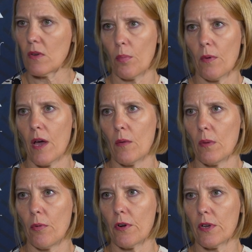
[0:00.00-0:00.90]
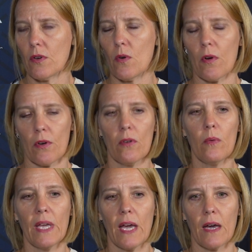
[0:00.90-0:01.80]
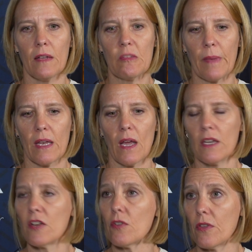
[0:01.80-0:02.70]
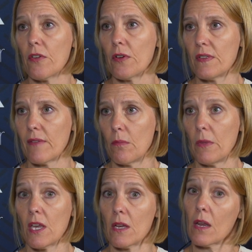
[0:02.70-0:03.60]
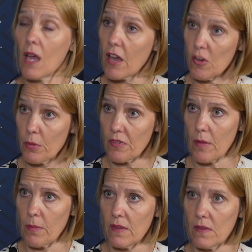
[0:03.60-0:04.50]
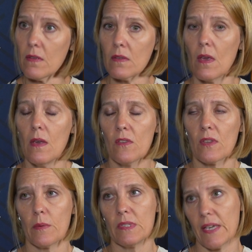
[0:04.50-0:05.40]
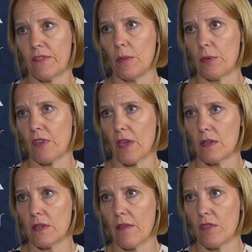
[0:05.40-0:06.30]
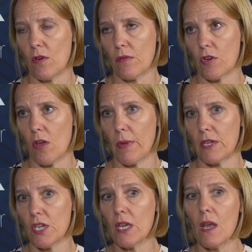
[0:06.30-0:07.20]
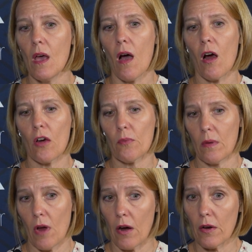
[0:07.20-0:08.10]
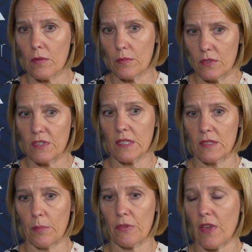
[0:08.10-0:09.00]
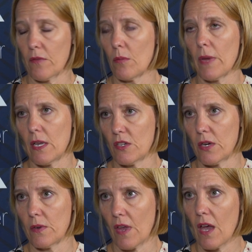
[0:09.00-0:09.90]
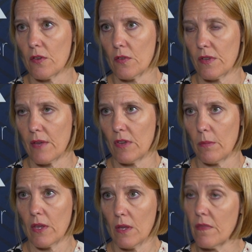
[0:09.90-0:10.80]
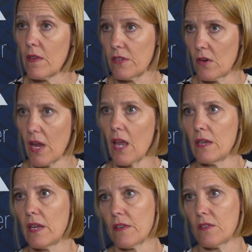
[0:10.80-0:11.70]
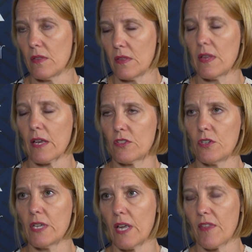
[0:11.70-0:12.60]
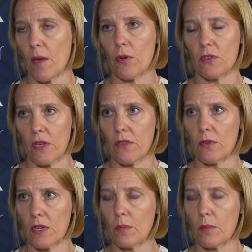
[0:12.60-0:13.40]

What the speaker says: reported quarter, we had spent $937 million on a 100% basis, so that was 70% of the overall budget. Our 60% remaining share is $170 million this year and, yes, next year to get that project through to